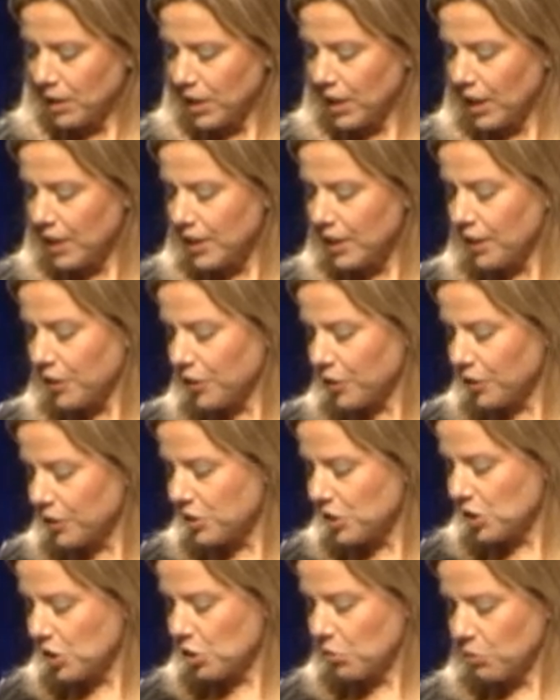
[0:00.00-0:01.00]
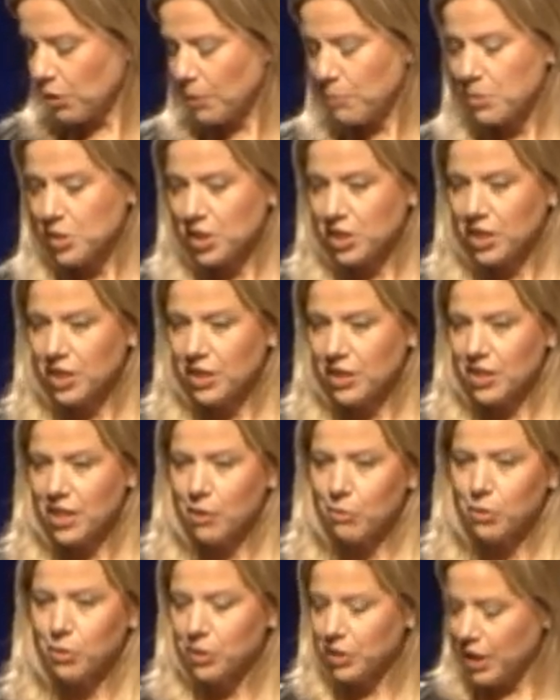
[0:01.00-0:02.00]
any other disruptor,
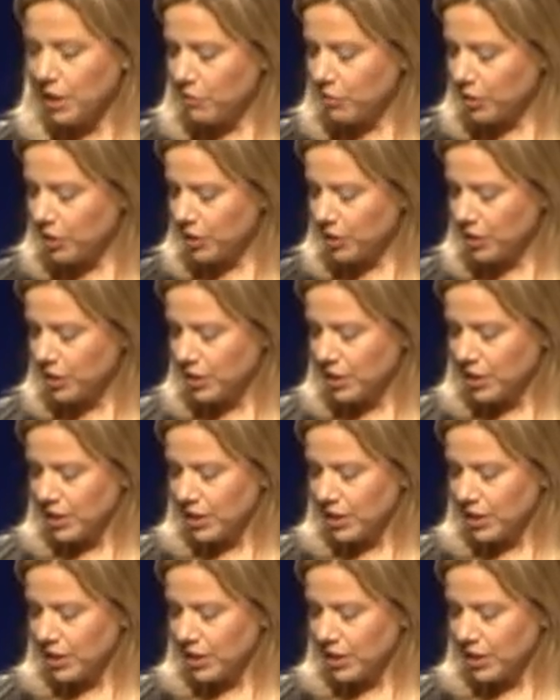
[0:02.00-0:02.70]
that will never